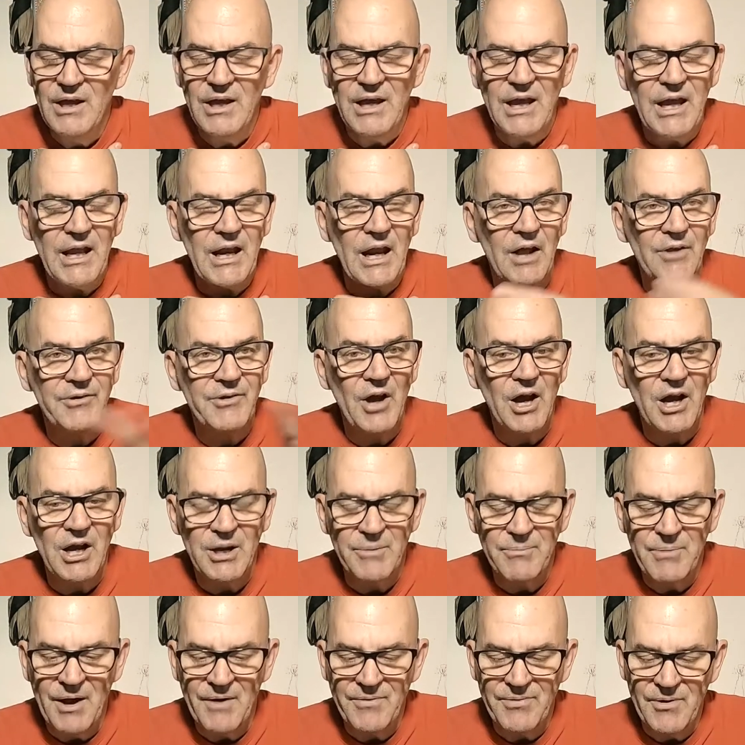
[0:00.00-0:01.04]
and I'll talk
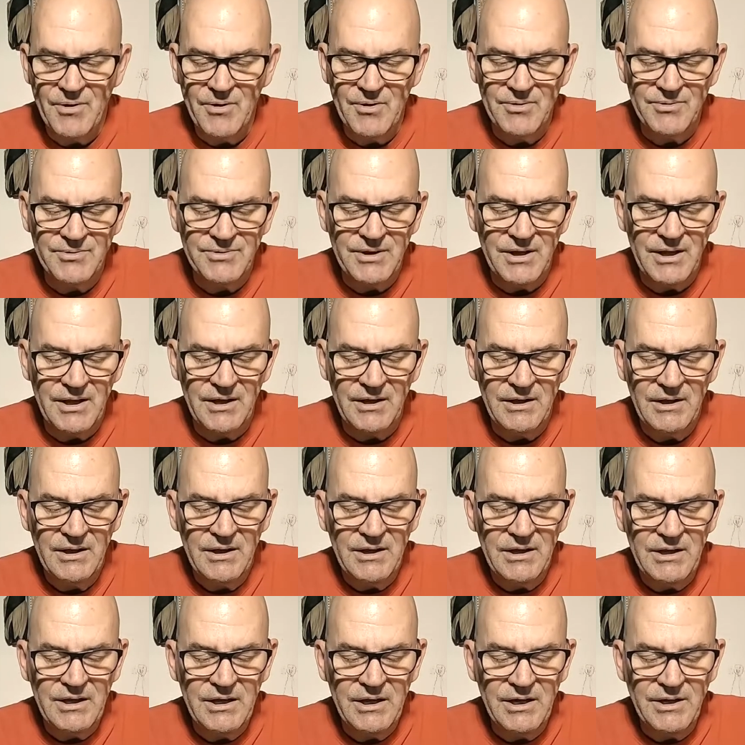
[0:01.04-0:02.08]
about those
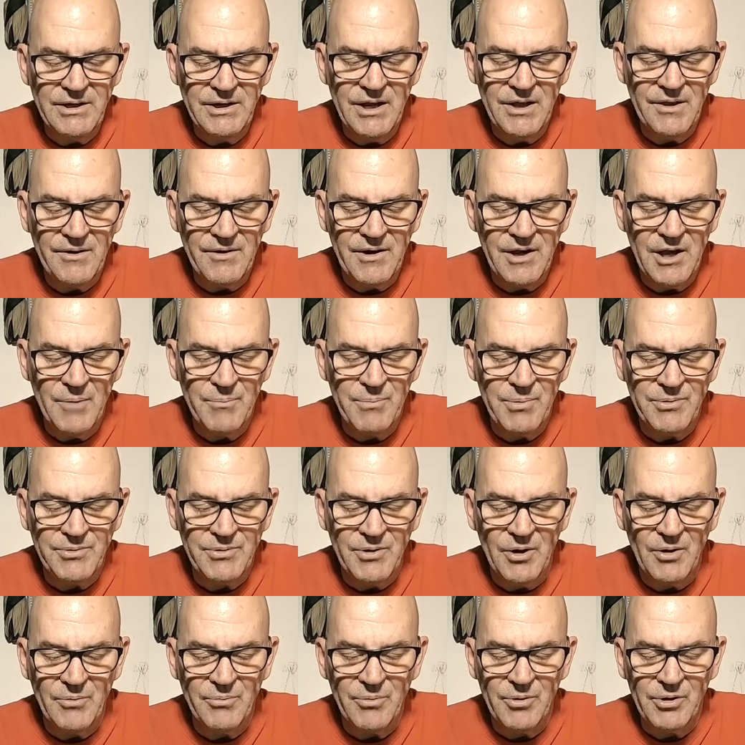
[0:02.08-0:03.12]
in another
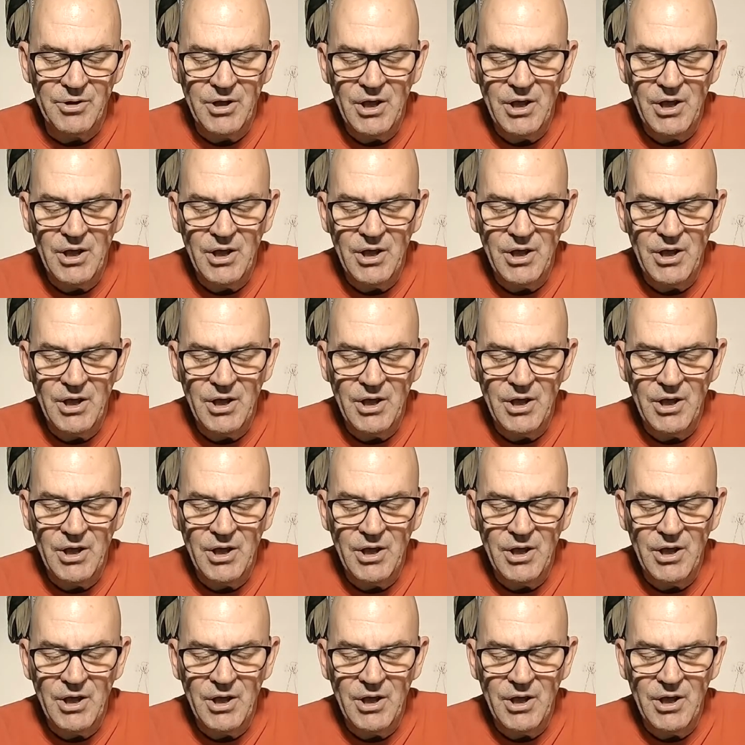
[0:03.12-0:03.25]
episode,